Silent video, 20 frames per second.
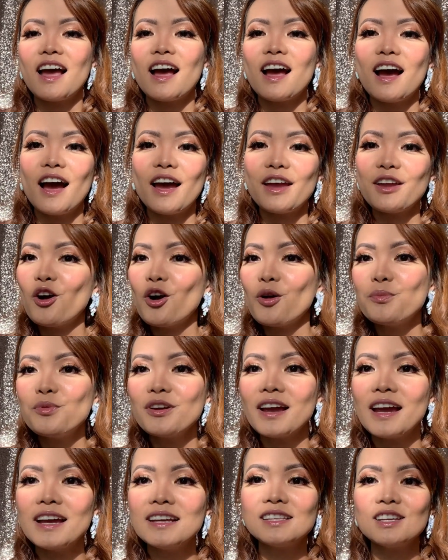I hope you
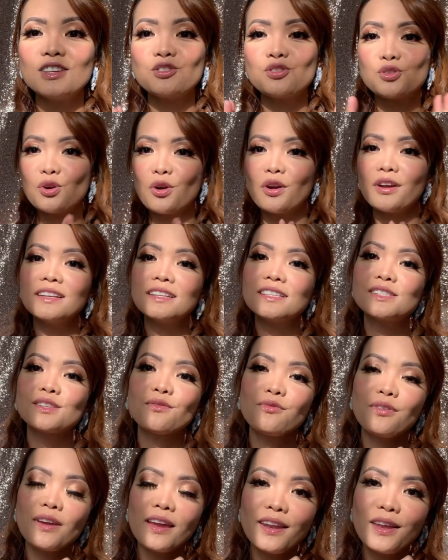guys enjoyed this
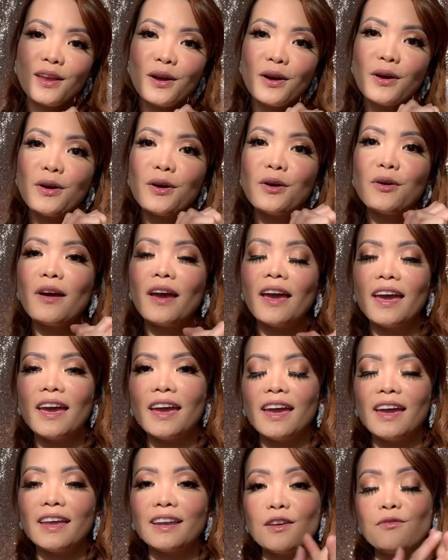video,
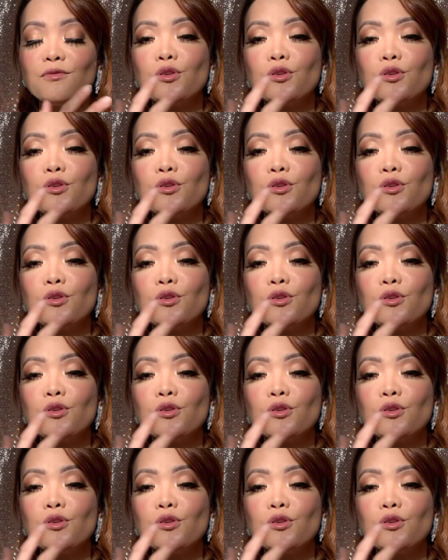and if